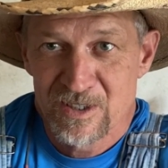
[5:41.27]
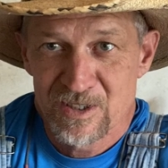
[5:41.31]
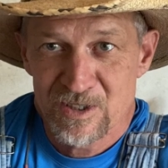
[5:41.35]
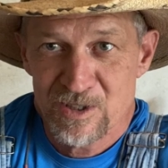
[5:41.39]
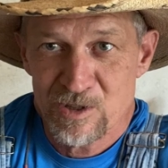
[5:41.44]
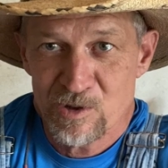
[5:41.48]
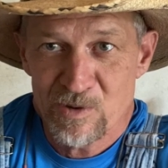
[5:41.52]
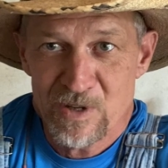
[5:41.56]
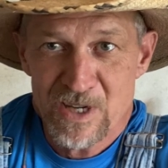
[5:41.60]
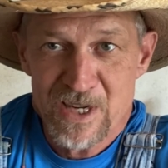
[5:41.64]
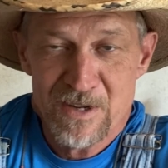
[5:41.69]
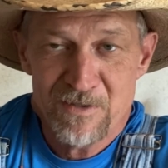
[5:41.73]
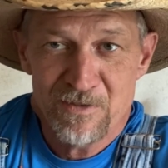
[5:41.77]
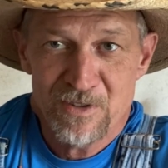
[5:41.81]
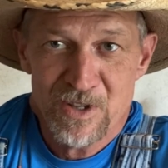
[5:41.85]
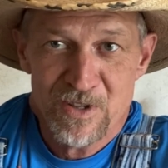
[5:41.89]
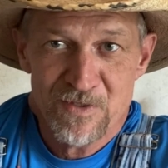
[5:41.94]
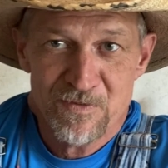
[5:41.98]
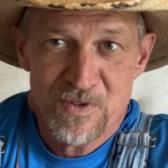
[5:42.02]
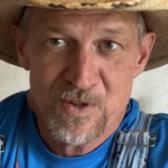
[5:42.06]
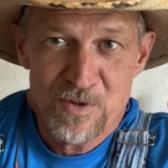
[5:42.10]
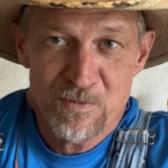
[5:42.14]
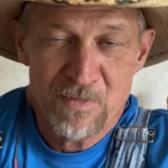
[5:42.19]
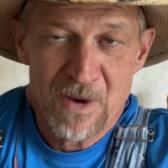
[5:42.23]
So even
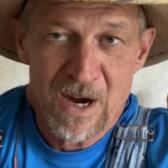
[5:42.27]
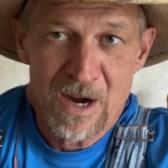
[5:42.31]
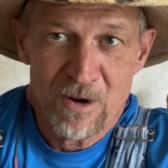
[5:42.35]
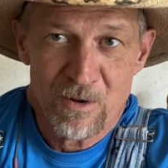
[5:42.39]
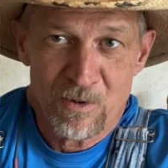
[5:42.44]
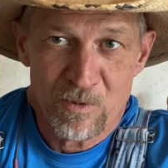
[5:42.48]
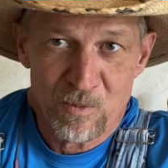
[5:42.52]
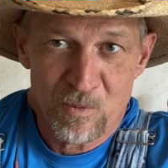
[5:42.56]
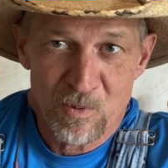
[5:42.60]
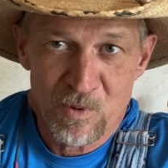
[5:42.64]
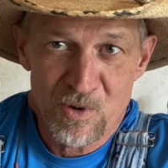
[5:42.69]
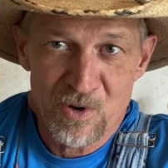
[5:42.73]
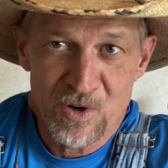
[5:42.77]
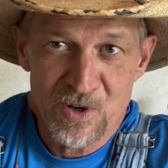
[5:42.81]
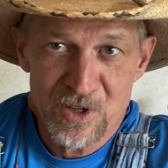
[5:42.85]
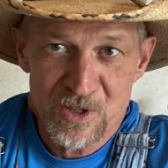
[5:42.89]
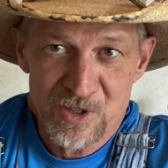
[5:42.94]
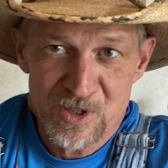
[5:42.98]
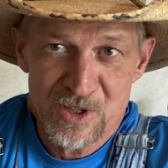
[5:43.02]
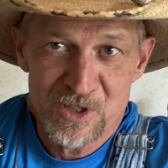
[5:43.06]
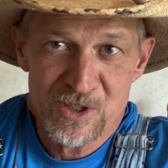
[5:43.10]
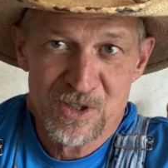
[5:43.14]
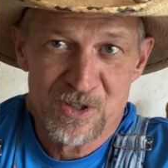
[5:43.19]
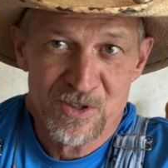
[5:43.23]
if you bought
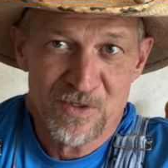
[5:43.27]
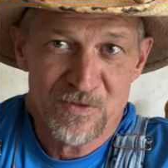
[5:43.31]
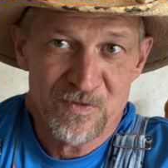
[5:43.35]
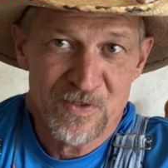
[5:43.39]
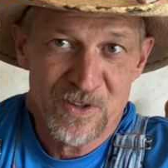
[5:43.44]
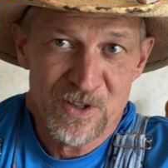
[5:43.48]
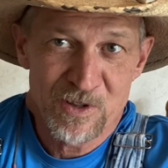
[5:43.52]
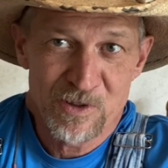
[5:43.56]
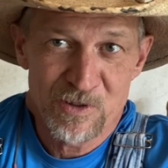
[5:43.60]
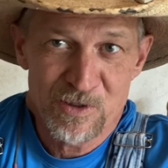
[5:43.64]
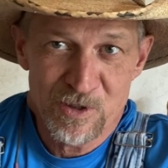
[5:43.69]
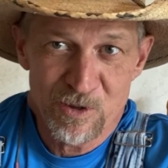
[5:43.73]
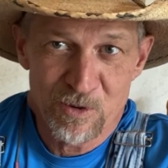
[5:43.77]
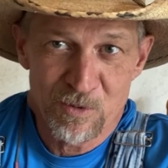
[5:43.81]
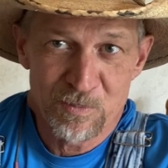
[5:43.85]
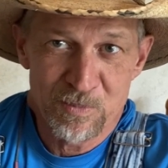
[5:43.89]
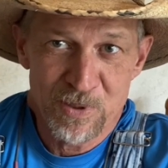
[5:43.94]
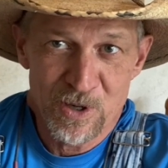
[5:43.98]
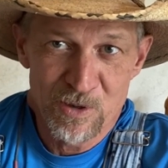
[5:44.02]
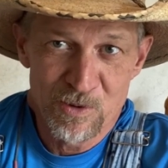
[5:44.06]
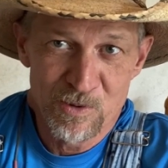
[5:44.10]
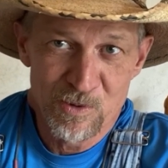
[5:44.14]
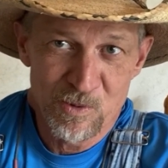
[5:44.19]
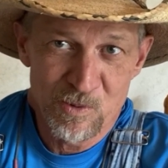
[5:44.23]
one just to fill your
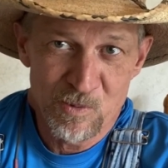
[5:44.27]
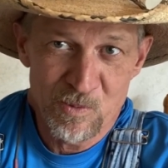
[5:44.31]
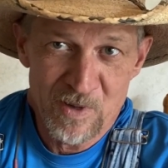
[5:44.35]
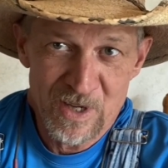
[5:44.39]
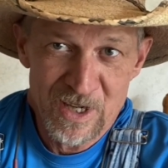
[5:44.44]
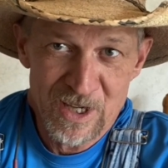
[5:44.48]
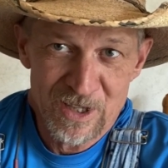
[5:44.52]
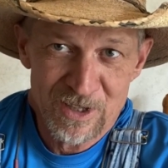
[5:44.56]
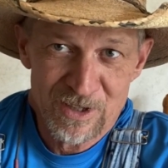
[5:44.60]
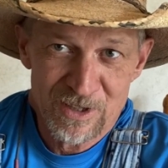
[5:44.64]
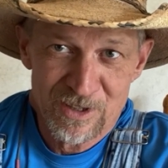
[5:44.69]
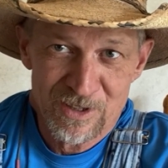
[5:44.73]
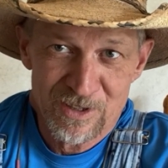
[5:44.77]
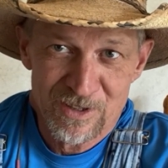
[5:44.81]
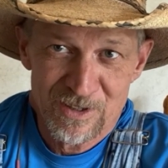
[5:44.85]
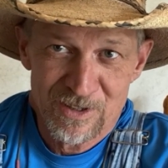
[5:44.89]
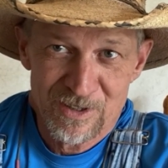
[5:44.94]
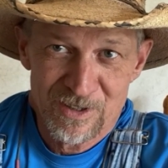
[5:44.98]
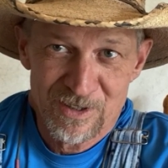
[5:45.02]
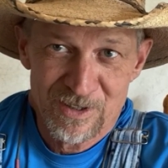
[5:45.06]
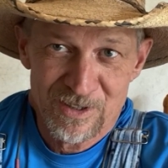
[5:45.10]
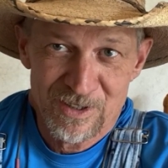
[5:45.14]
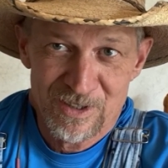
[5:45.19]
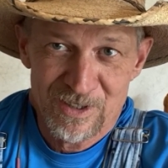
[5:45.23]
pool with
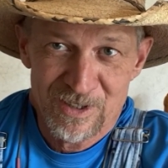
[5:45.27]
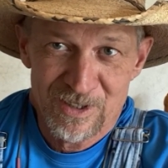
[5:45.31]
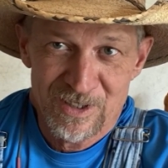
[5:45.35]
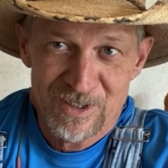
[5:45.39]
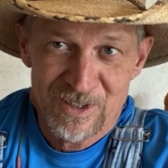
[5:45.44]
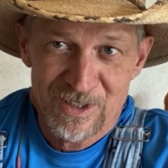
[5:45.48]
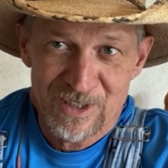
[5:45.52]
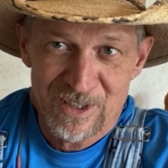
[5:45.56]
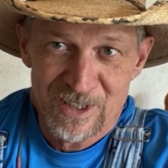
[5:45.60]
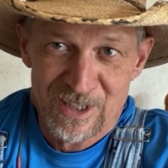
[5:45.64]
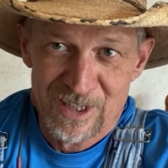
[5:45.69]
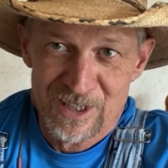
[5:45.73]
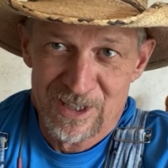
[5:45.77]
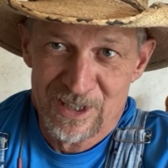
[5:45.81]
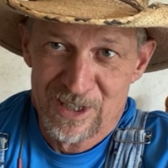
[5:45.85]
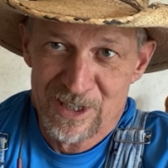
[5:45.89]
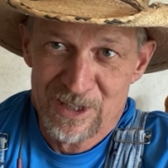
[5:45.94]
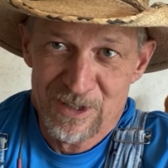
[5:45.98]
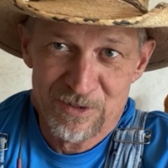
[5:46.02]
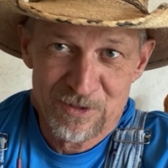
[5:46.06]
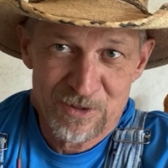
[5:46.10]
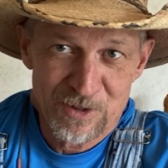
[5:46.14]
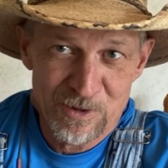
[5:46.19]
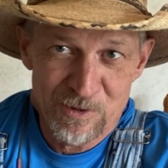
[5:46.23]
and
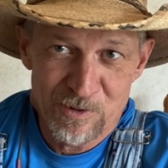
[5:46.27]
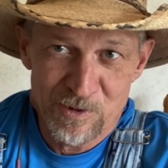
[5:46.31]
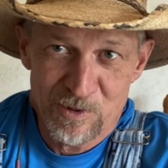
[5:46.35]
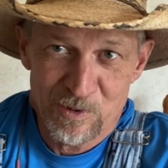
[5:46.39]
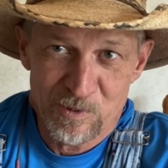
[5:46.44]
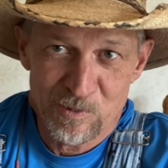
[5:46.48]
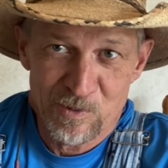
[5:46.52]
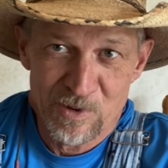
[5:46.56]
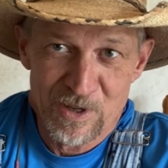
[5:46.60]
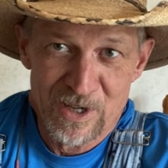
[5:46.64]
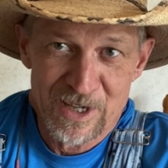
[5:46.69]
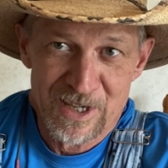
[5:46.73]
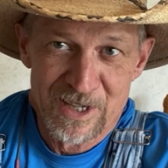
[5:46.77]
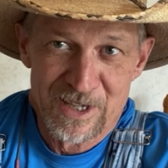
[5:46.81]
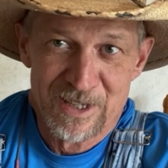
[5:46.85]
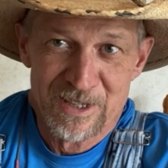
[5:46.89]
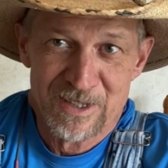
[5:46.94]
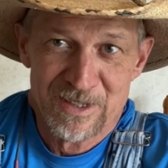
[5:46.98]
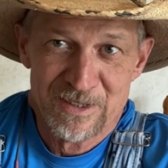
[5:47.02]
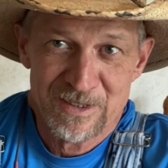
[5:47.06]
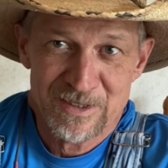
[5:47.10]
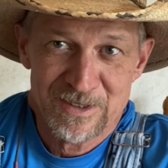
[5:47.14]
then threw it away,